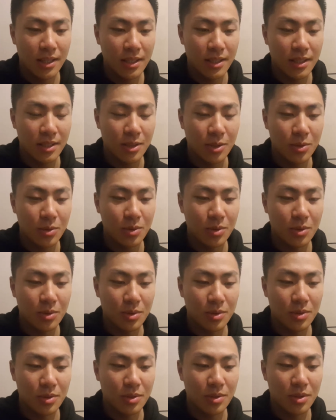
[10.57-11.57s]
you know,
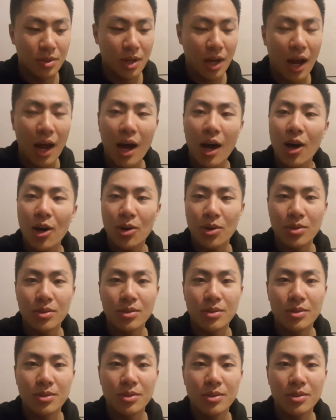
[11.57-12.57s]
how
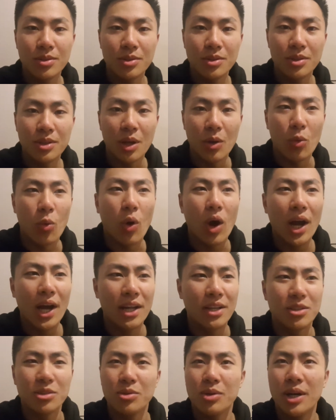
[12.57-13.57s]
and why
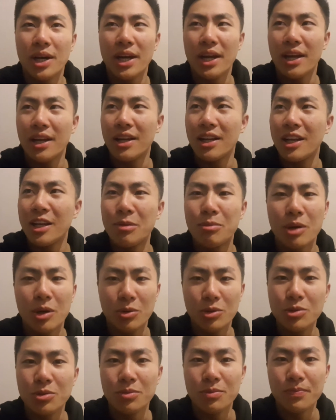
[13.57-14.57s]
do I clean my
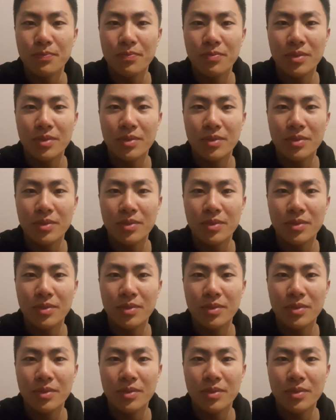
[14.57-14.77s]
room?